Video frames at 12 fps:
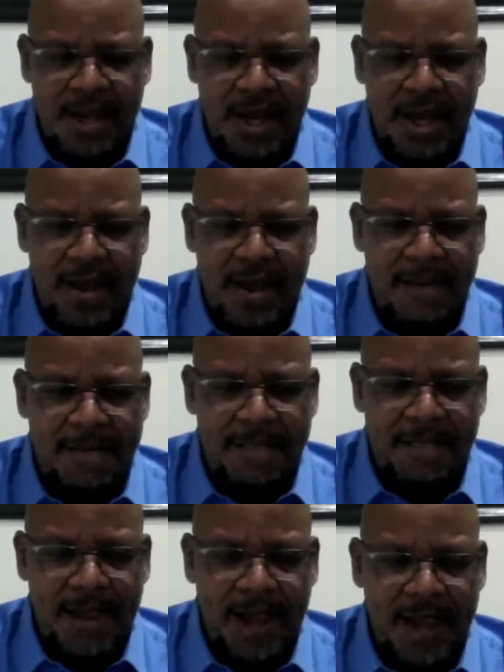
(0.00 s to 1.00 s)

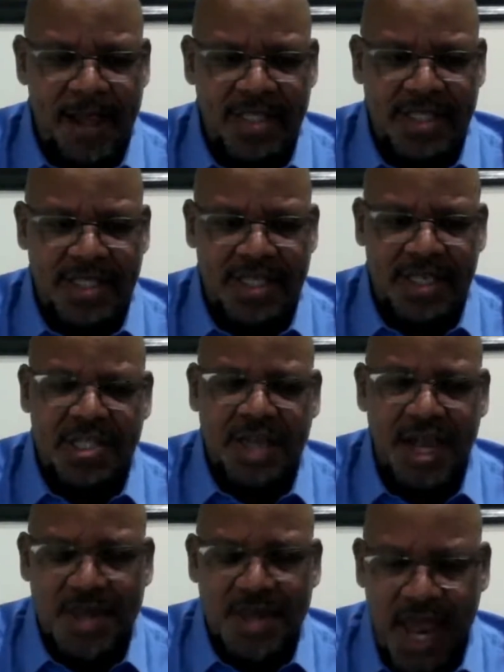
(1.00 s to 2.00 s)
an
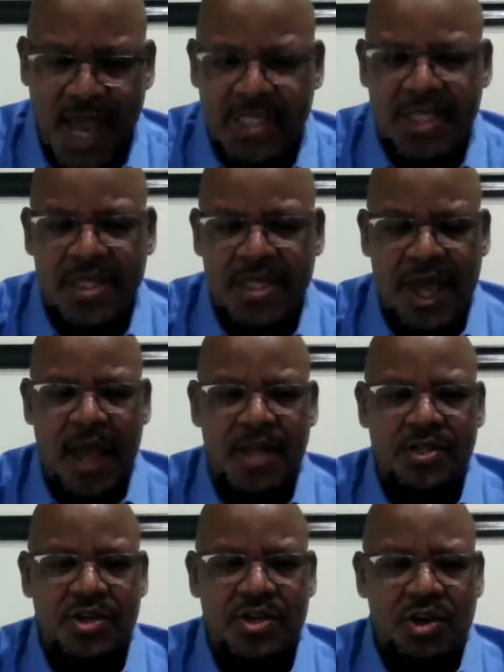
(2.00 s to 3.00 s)
existential threat
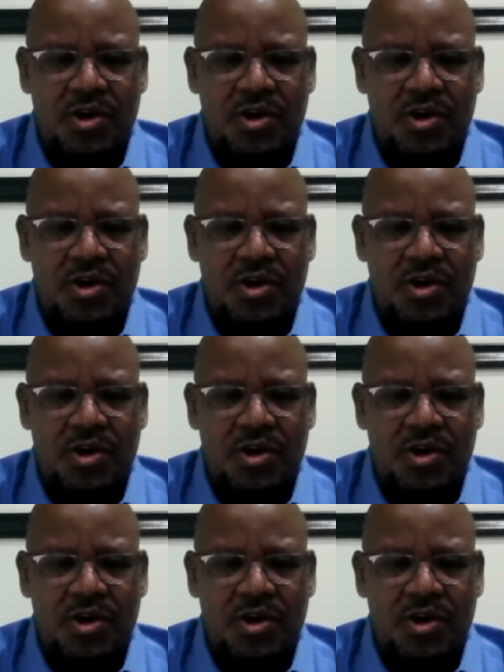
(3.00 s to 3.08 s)
that